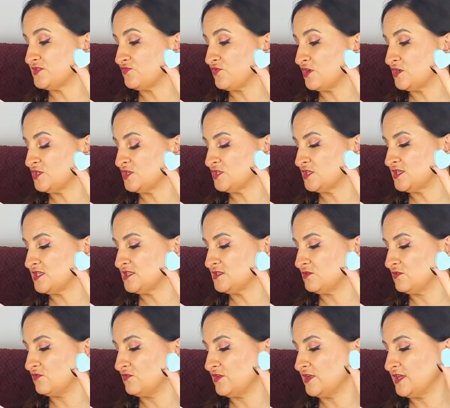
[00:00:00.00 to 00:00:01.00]
Watch the
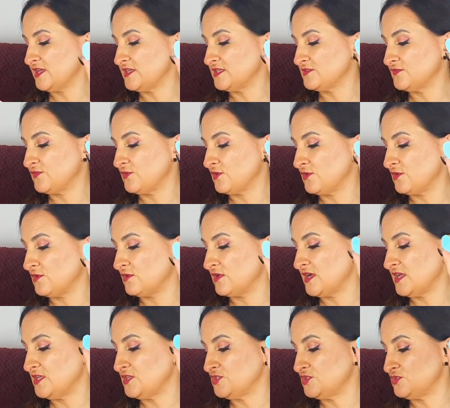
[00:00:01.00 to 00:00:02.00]
snowflakes fall
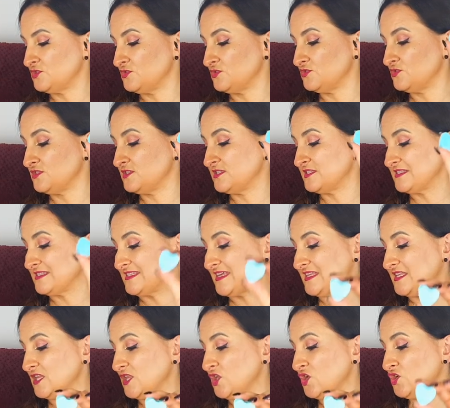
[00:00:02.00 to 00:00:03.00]
as you sled
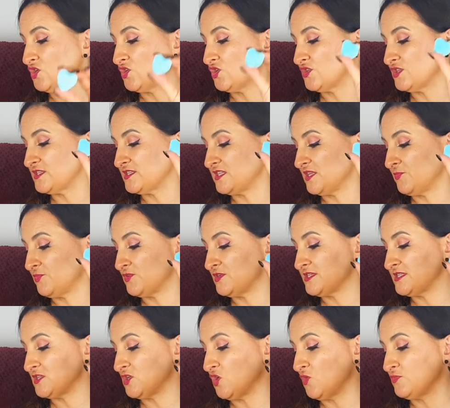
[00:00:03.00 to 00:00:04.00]
along the slippery
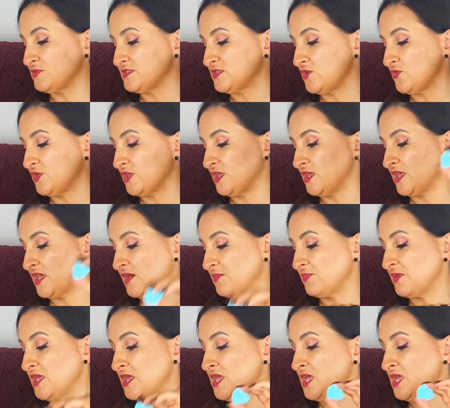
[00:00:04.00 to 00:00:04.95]
slope, soaking up